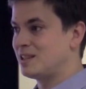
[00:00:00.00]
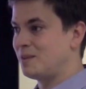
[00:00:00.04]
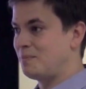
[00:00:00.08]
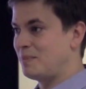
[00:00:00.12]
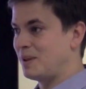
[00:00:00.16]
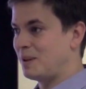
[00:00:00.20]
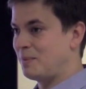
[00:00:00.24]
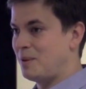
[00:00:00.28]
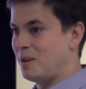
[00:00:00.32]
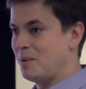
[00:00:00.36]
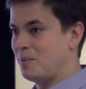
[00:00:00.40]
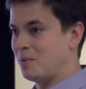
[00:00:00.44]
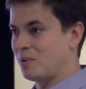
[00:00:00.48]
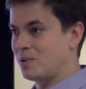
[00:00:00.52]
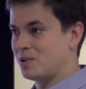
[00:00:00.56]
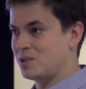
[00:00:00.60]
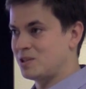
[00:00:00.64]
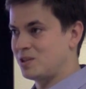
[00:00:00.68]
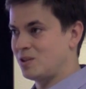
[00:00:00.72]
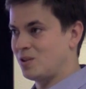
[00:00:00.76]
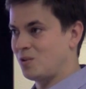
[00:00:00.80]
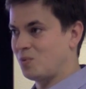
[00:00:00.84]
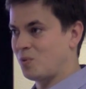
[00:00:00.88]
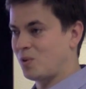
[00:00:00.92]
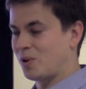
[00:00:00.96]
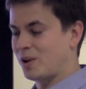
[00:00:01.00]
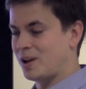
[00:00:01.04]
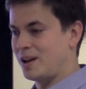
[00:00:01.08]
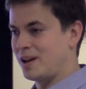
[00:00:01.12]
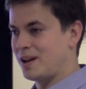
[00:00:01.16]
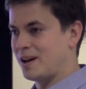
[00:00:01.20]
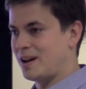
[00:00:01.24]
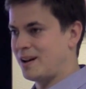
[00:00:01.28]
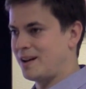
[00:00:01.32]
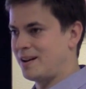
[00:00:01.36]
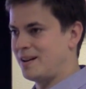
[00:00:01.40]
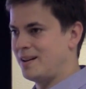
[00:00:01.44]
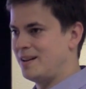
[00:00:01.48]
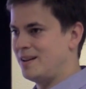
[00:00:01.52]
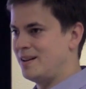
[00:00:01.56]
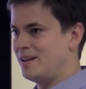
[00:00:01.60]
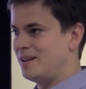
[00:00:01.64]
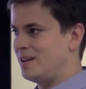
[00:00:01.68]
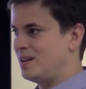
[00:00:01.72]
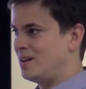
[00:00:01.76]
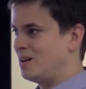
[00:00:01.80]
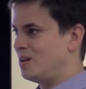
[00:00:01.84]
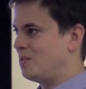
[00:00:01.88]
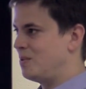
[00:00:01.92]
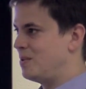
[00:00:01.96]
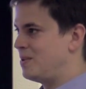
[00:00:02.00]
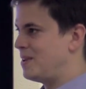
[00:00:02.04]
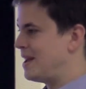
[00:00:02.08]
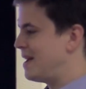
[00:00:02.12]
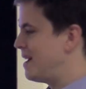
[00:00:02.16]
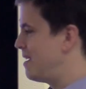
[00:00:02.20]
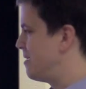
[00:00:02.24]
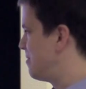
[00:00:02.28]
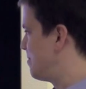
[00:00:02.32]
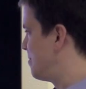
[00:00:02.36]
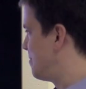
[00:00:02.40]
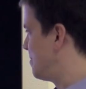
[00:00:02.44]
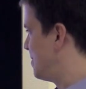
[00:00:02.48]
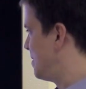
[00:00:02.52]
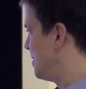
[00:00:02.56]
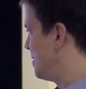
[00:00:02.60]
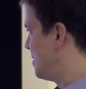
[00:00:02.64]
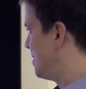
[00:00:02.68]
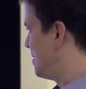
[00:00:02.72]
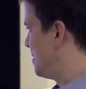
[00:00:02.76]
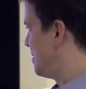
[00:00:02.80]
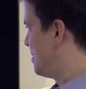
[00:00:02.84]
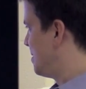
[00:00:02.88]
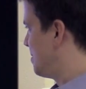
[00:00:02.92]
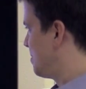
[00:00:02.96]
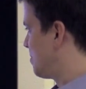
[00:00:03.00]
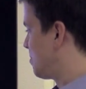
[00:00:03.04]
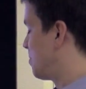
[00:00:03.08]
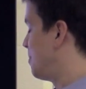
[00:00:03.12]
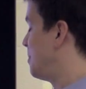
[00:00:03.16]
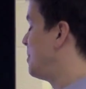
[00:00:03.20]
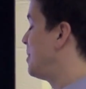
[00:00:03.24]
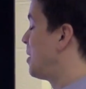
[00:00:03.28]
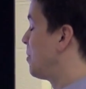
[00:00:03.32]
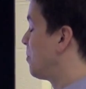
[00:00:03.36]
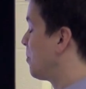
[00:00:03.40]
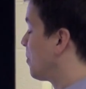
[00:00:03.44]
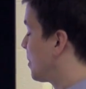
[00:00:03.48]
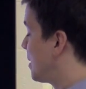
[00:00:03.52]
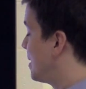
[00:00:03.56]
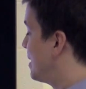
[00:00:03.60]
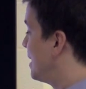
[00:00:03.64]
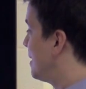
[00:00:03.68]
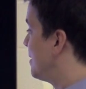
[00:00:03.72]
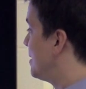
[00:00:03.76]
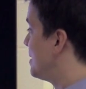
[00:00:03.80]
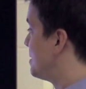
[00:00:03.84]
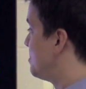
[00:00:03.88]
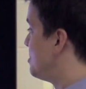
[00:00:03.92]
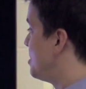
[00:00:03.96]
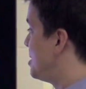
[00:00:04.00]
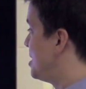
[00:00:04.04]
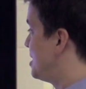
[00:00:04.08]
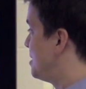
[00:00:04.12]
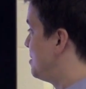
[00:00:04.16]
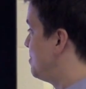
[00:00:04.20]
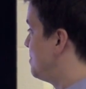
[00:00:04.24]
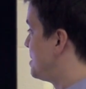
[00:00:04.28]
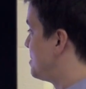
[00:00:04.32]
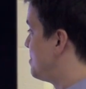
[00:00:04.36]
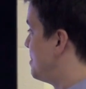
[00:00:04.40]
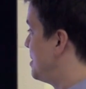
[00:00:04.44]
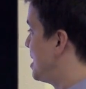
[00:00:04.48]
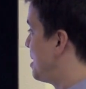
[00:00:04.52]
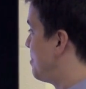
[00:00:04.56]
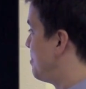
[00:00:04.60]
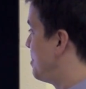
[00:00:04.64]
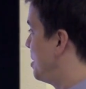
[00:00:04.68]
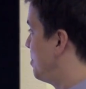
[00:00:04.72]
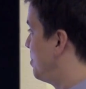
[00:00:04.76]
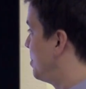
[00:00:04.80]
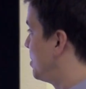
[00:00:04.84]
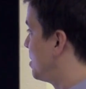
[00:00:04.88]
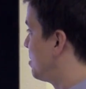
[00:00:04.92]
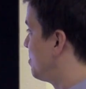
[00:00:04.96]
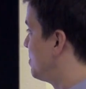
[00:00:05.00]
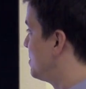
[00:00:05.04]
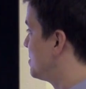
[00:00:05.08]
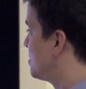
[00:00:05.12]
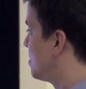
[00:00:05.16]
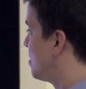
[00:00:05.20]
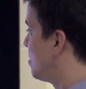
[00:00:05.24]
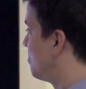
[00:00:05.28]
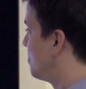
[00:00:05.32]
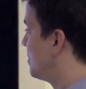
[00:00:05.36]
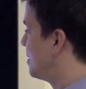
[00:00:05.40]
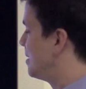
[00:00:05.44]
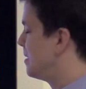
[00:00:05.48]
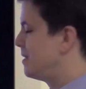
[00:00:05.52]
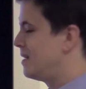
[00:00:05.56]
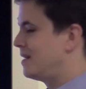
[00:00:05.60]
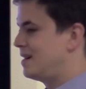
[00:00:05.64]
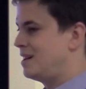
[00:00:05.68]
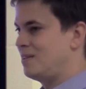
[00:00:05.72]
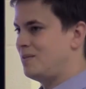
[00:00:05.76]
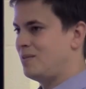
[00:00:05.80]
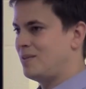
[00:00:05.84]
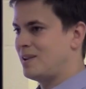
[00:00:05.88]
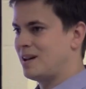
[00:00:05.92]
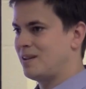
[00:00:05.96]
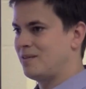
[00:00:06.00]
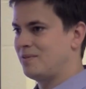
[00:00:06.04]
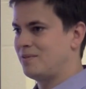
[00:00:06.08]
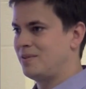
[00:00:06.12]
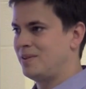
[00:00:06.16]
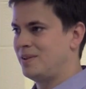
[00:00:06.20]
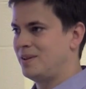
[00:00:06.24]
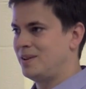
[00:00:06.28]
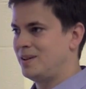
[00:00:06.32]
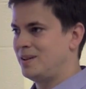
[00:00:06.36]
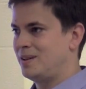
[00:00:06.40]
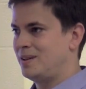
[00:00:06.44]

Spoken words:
something people are still working on. When you have or maybe not working on it, just may not be able to resolve it. That if you have